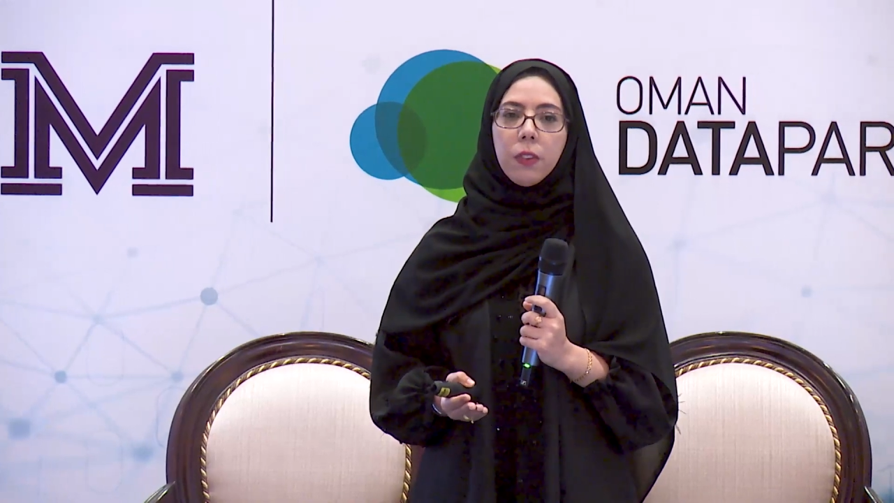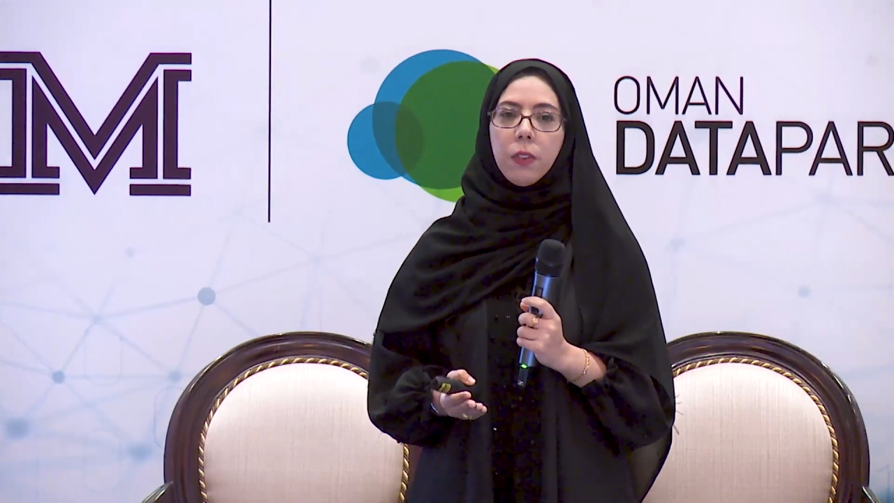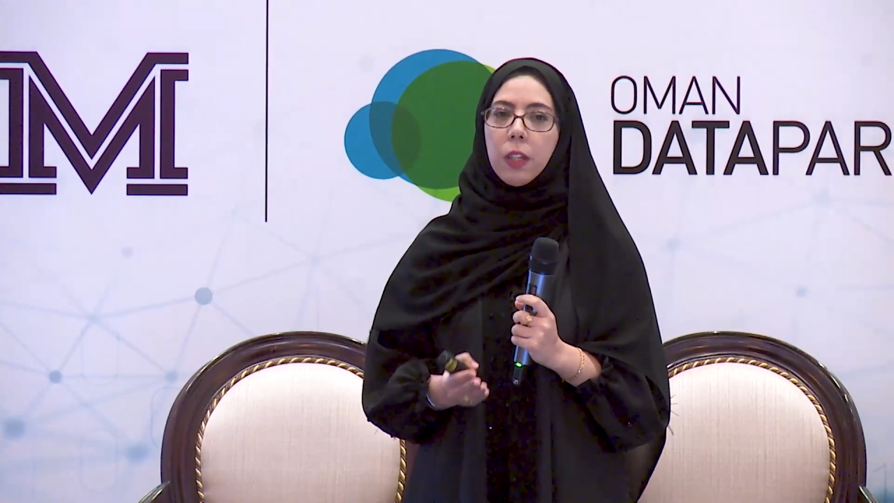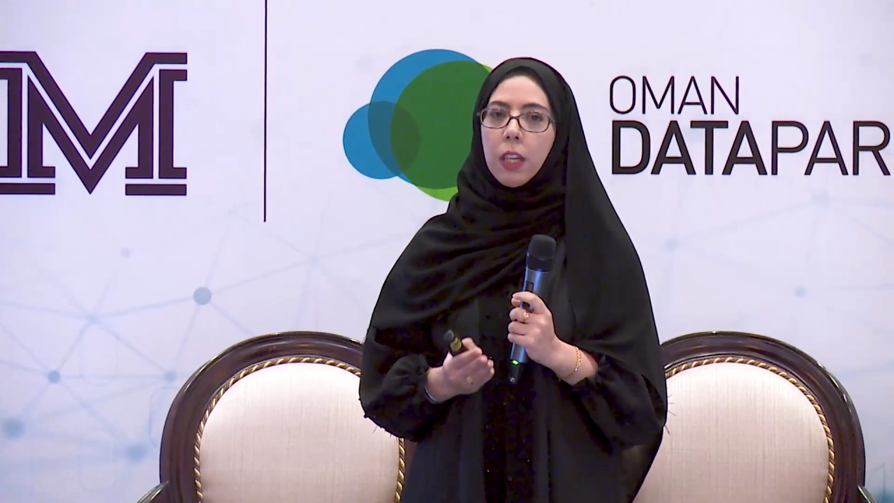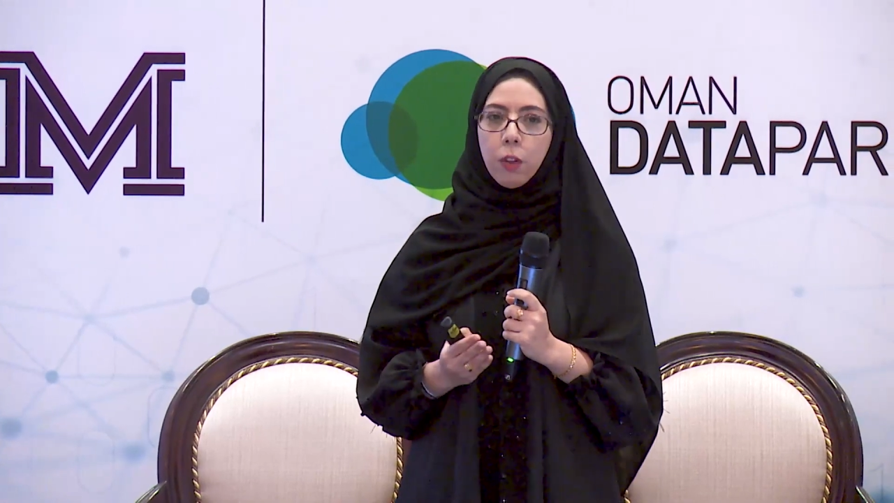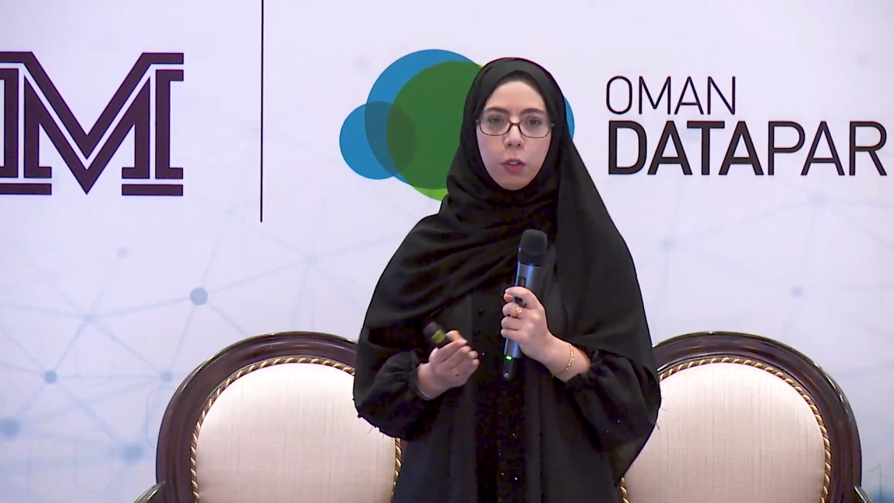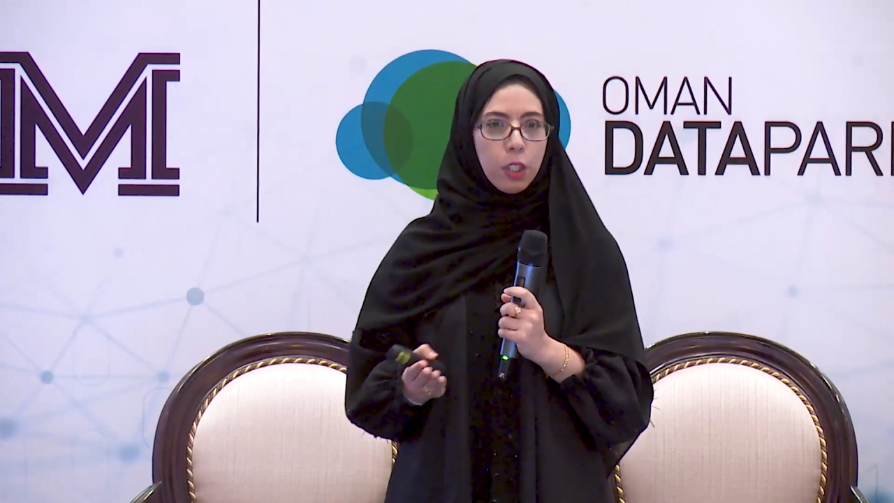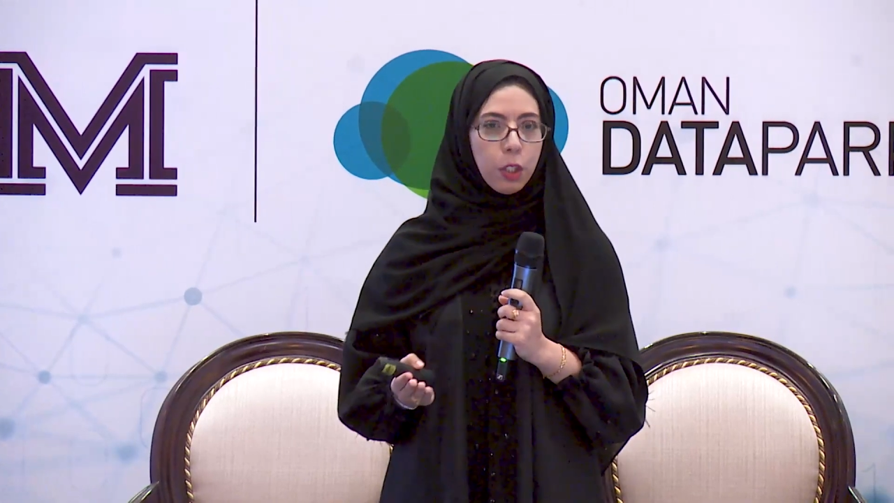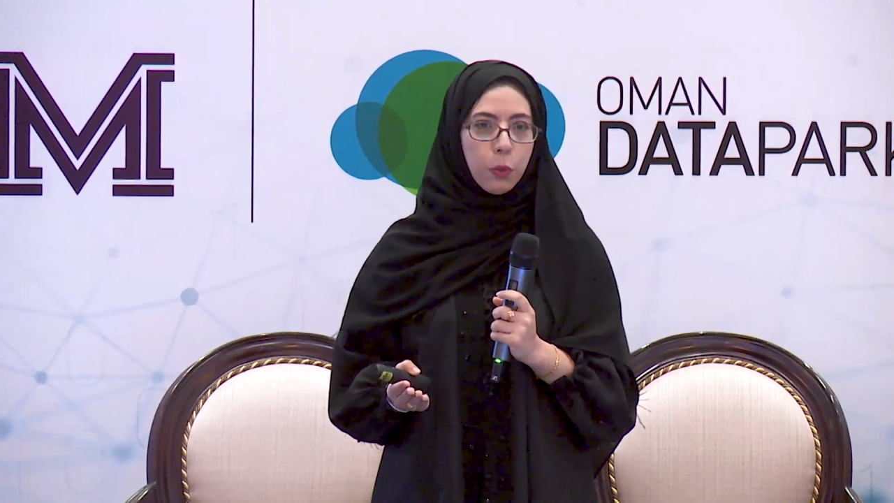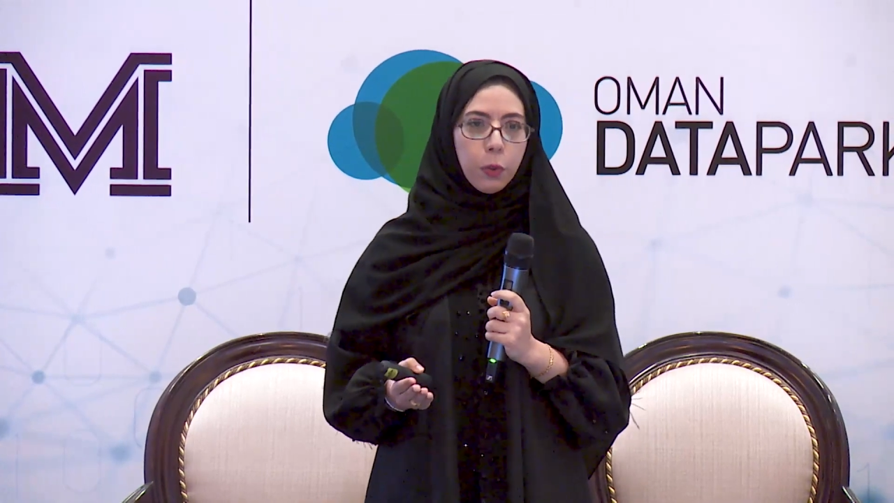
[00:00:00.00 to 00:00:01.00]
we cannot
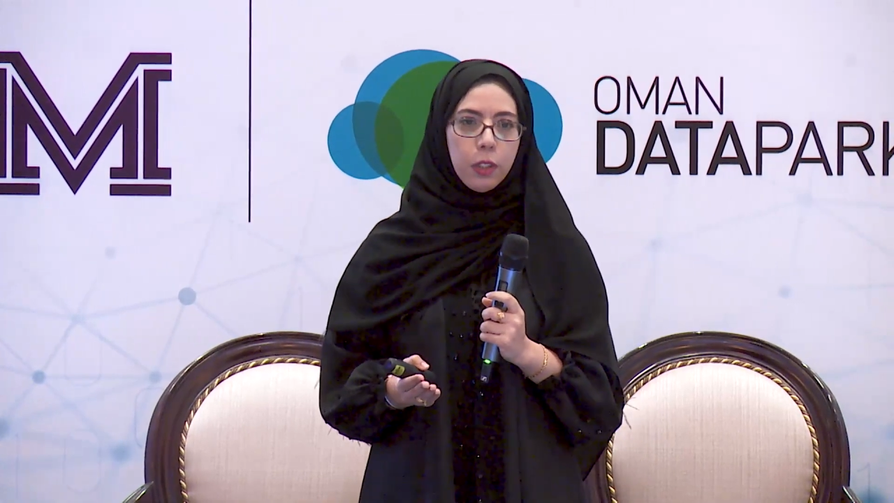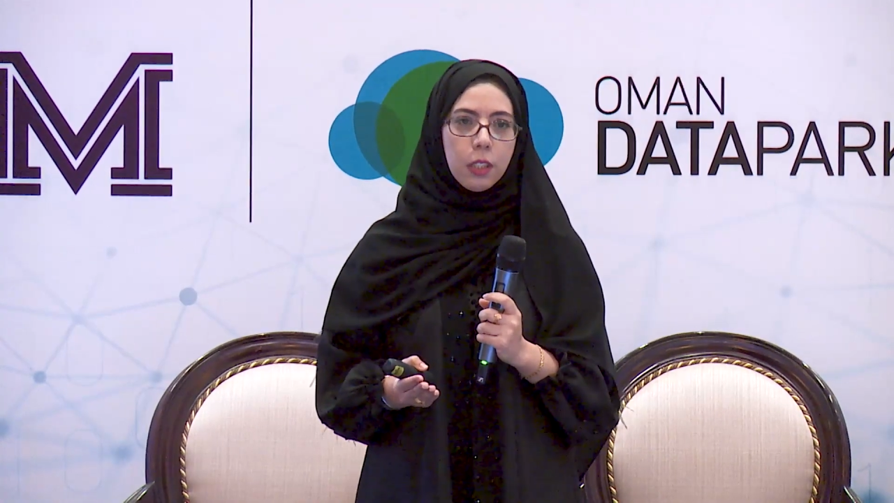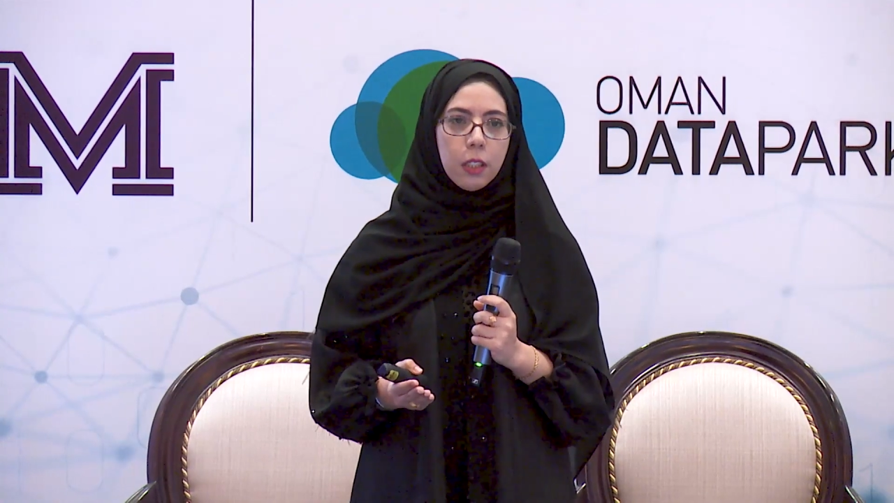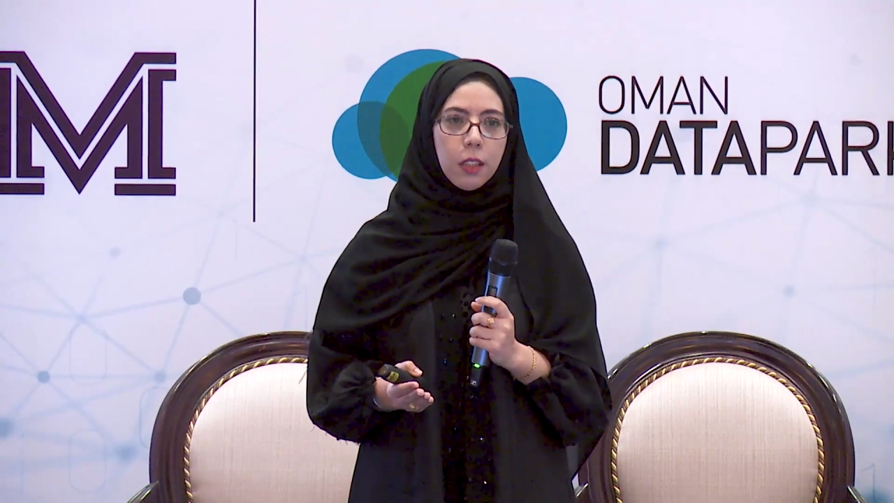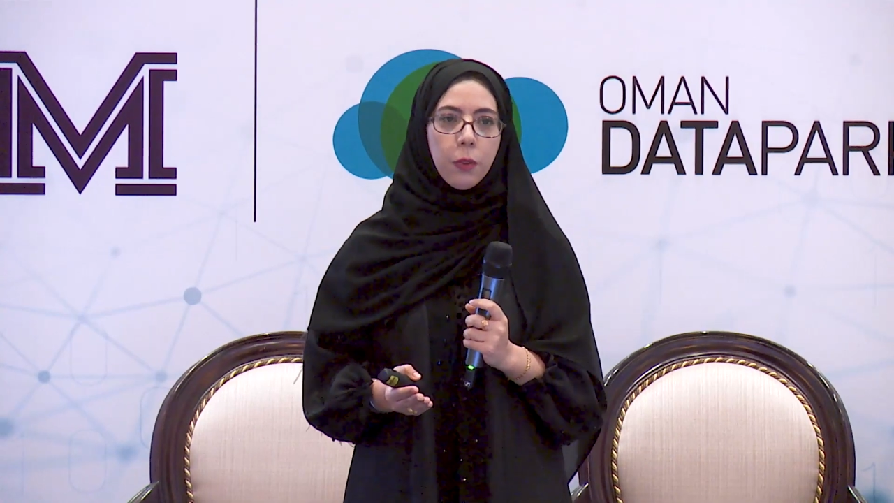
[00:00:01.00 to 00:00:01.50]
ignore it,